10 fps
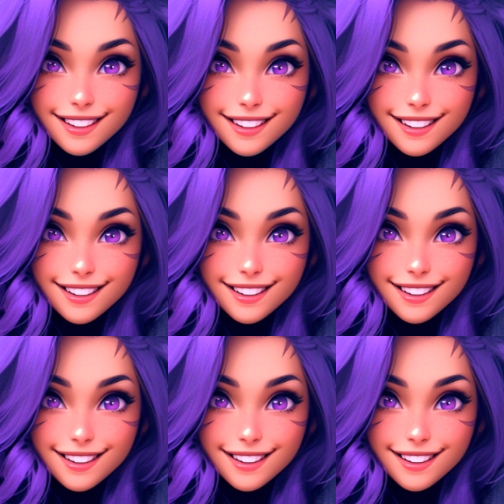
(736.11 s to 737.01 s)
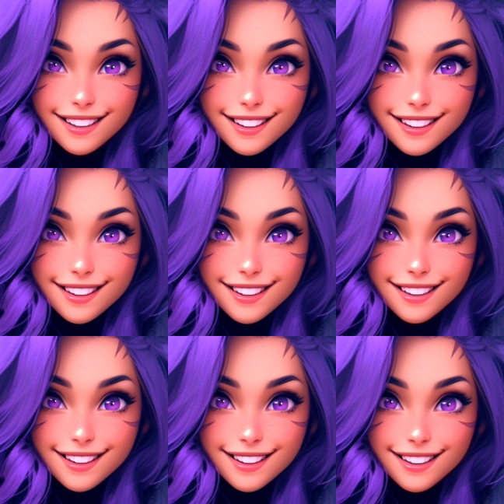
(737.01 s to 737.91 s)

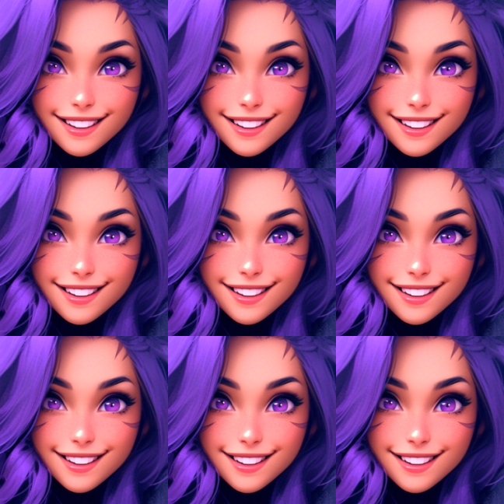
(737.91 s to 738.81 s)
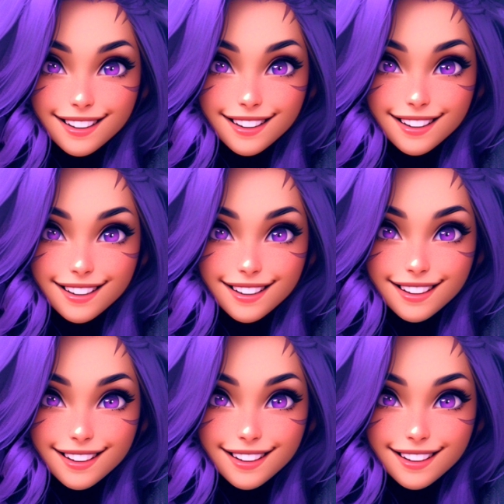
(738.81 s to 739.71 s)

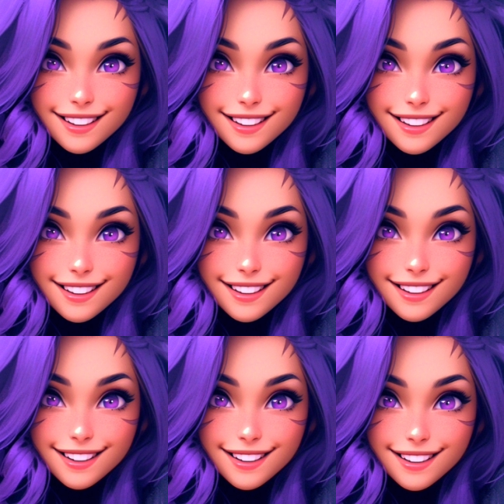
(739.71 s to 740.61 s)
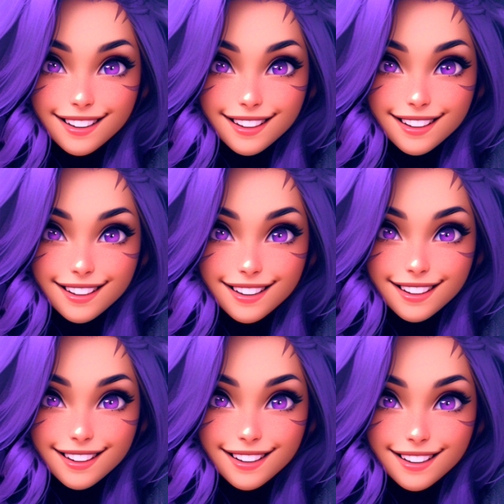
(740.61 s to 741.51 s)

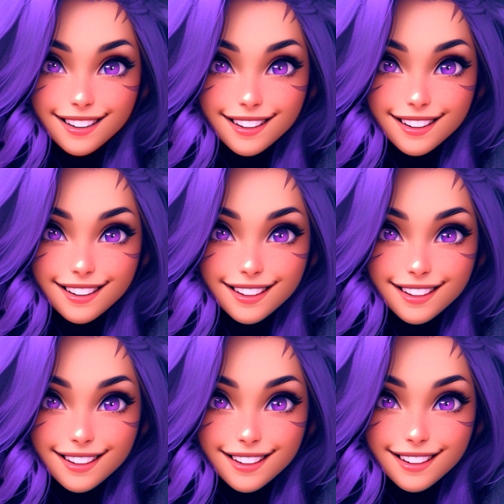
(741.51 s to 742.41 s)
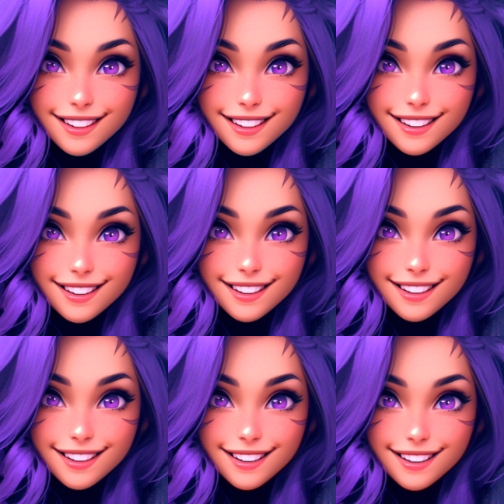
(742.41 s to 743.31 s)

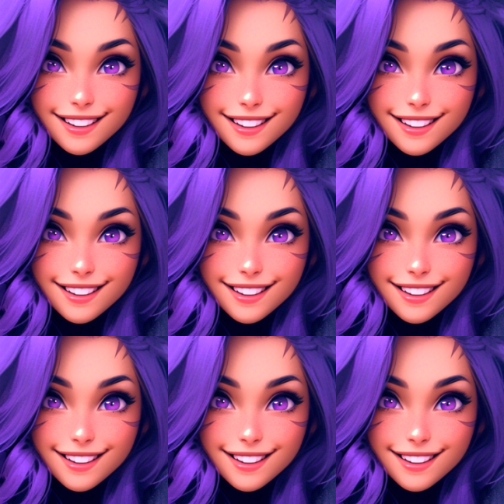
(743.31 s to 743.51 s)
(silence)